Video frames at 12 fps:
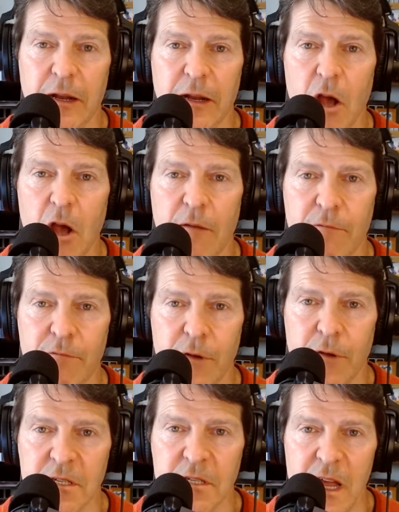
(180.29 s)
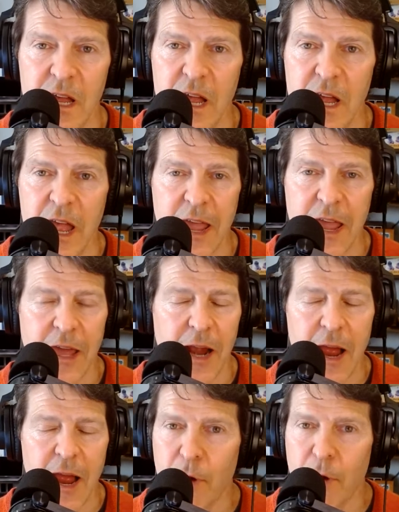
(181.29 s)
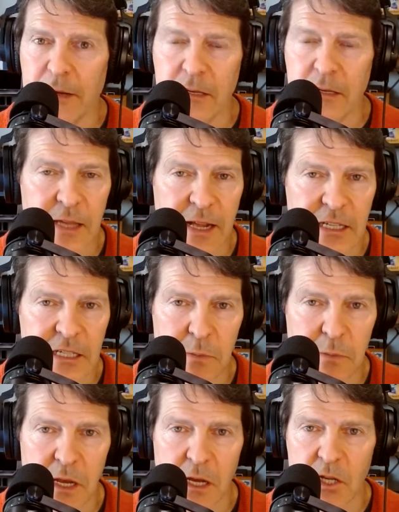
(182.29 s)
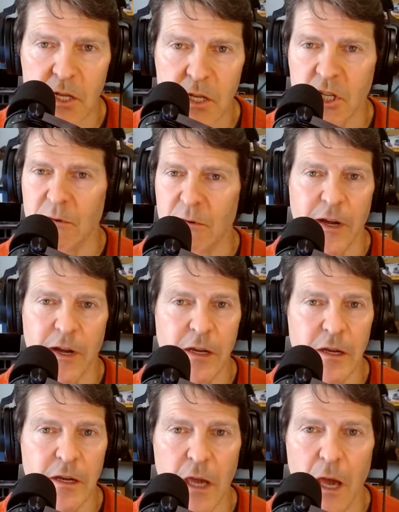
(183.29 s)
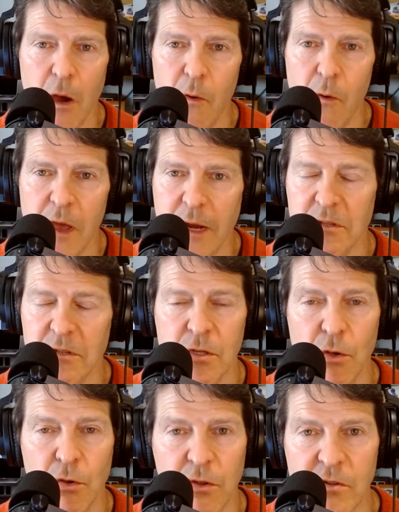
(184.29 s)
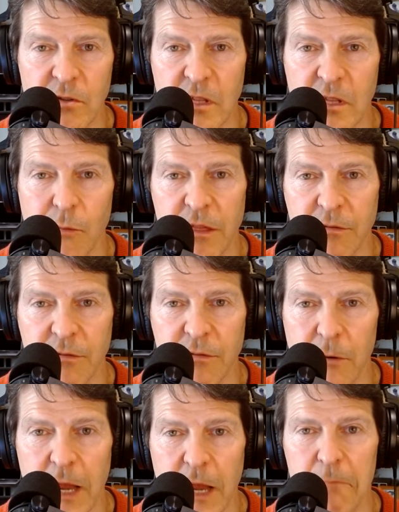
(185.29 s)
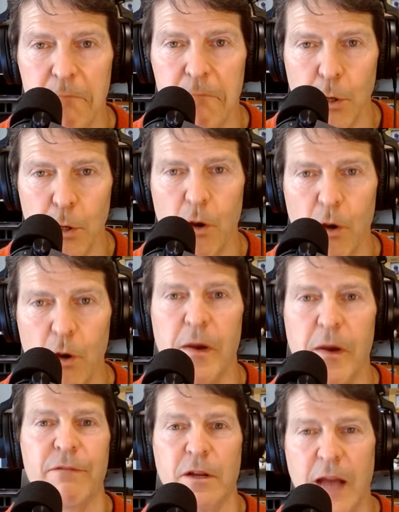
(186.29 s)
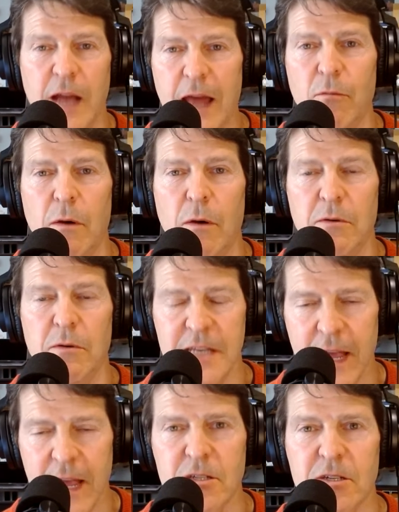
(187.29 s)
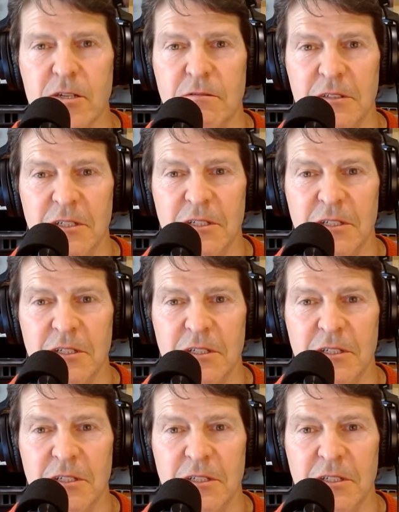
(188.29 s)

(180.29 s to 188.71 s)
at a conference and I practiced that speech. I was ready to go and I was two thirds of the way through it. And boom, I forgot what was next